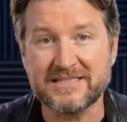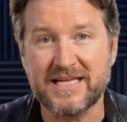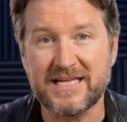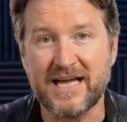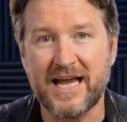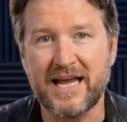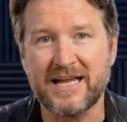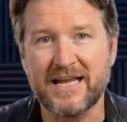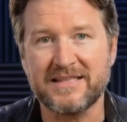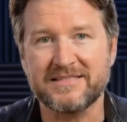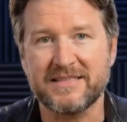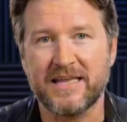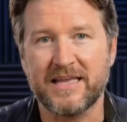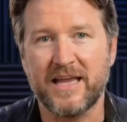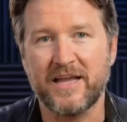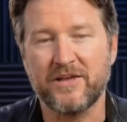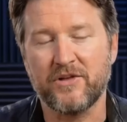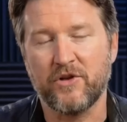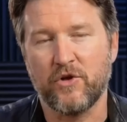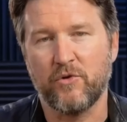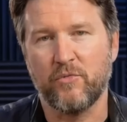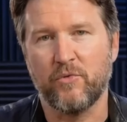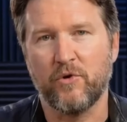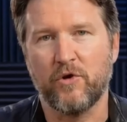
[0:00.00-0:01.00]
skies
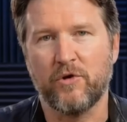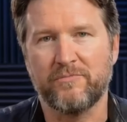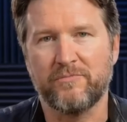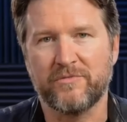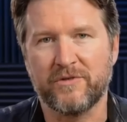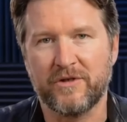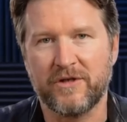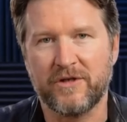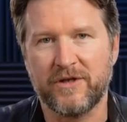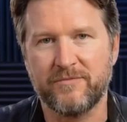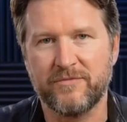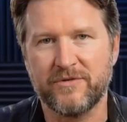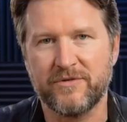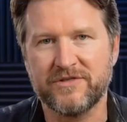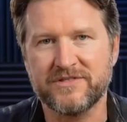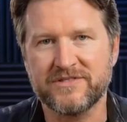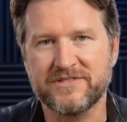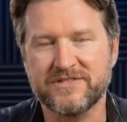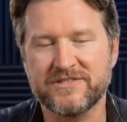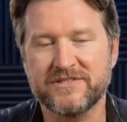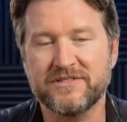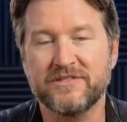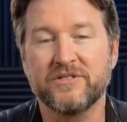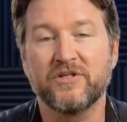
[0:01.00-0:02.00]
and no more blurry
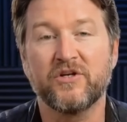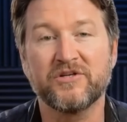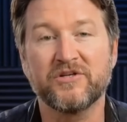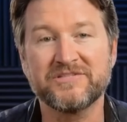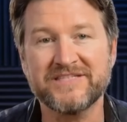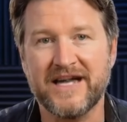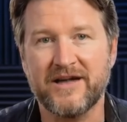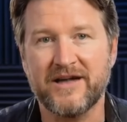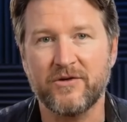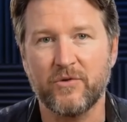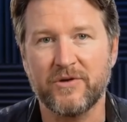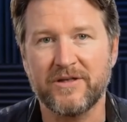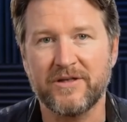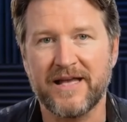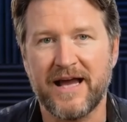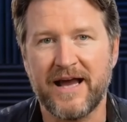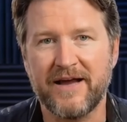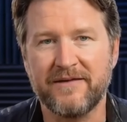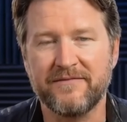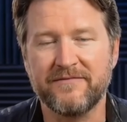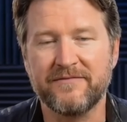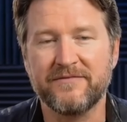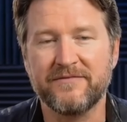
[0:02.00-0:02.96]
moons. Go take one now.